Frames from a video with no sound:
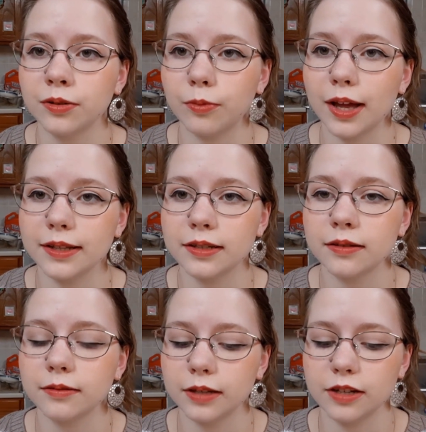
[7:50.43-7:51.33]
wet
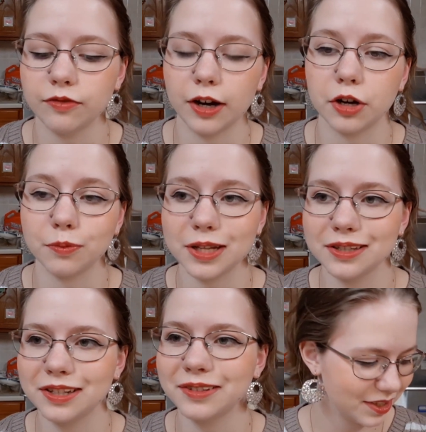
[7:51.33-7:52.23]
environment.
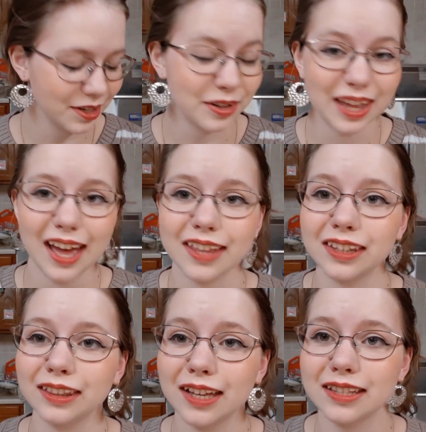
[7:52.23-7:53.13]
So yeah, I
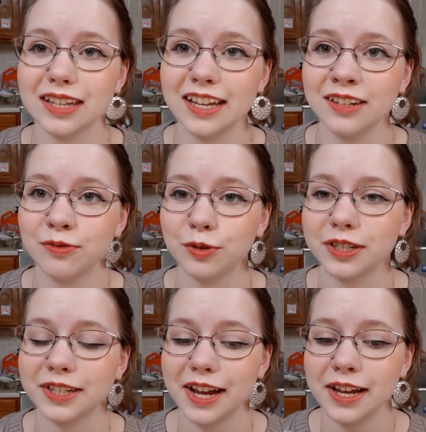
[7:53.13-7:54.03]
think that's it for
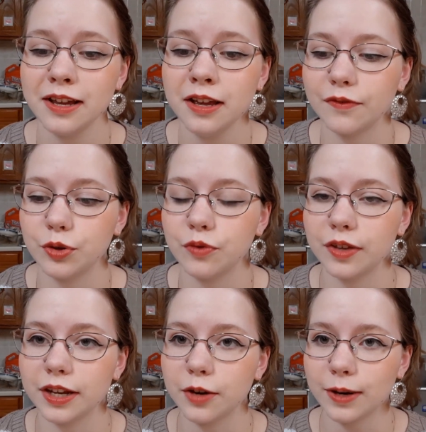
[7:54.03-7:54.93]
today. If you have
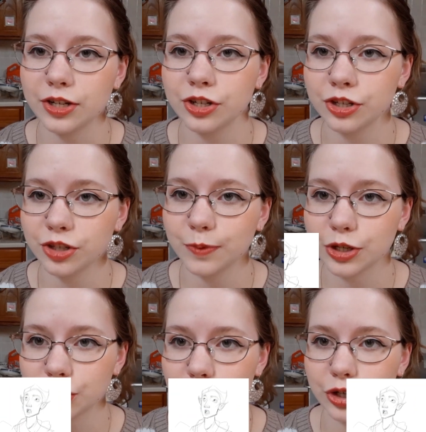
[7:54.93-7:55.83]
any questions, be
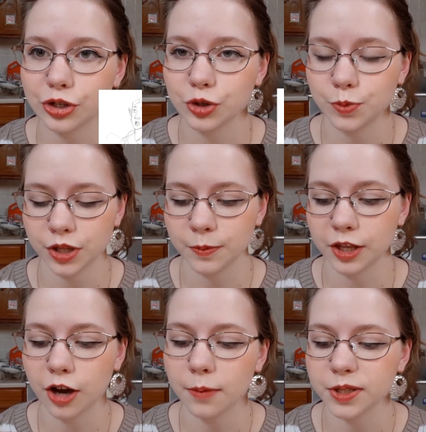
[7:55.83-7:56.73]
sure to put them in the
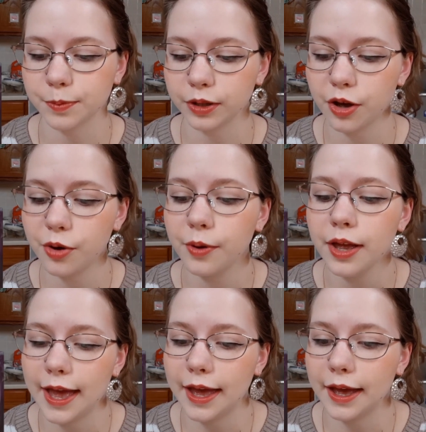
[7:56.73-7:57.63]
comments below,
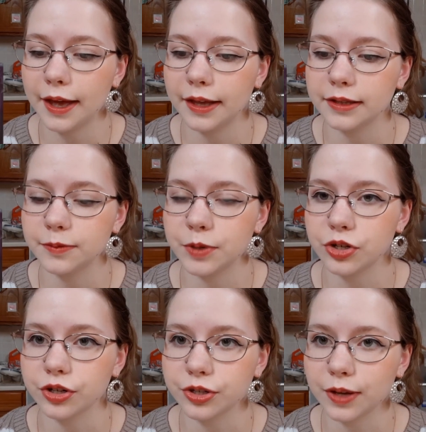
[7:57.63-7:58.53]
and be
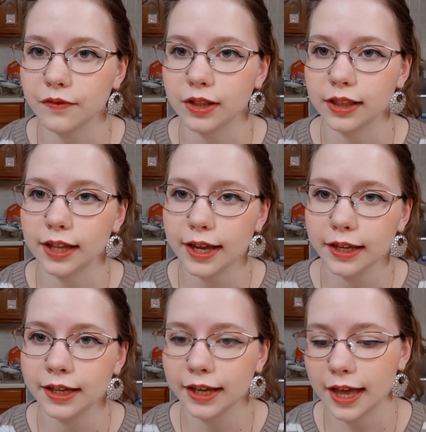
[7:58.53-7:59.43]
sure to give it a like
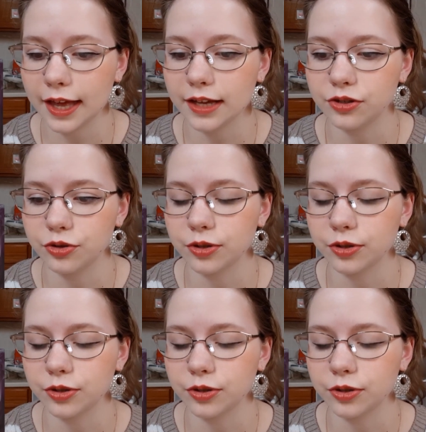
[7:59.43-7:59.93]
and to